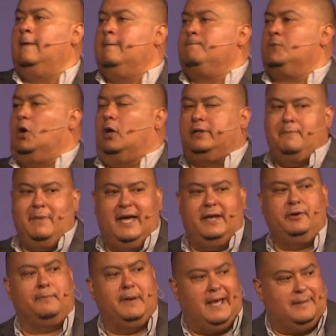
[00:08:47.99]
called
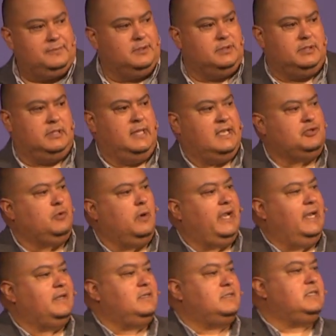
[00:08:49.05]
Emmanuel Baptist, and that's where I
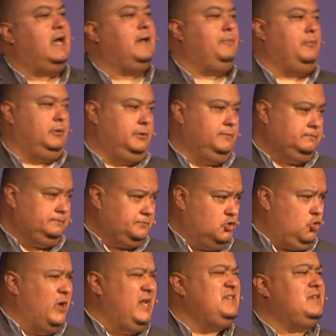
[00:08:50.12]
got discipled
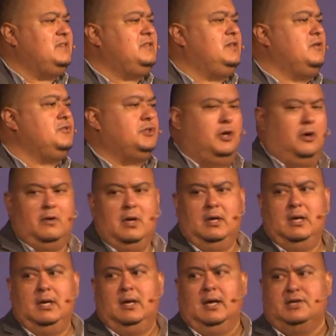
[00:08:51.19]
26 years ago.
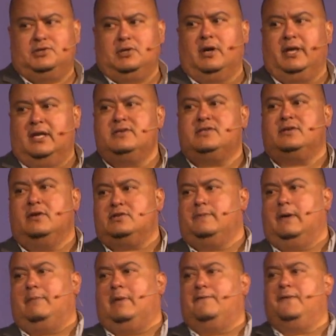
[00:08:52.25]
I started getting serious
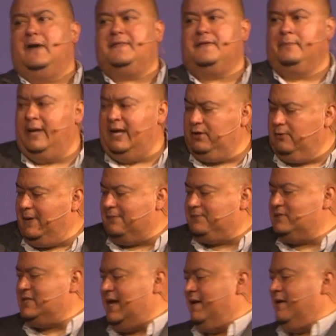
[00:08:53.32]
about my faith. And Emmanuel
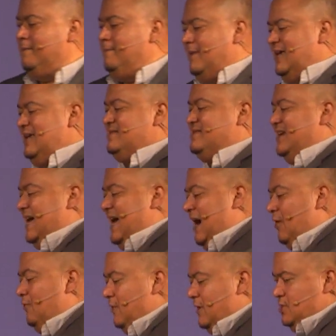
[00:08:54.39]
Baptist had an amazing
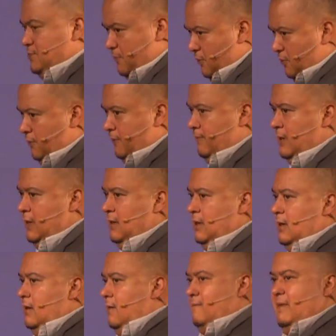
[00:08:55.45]
outreach program.
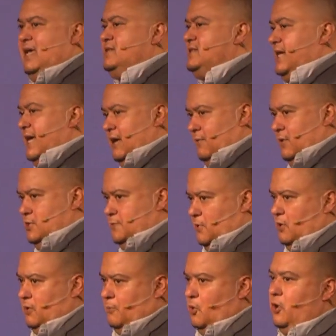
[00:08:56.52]
Amazing outreach
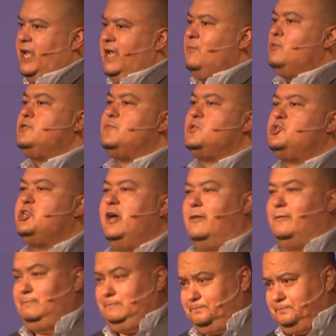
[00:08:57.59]
program. Her name was Michelle.
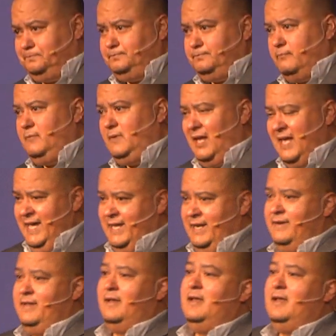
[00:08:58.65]
And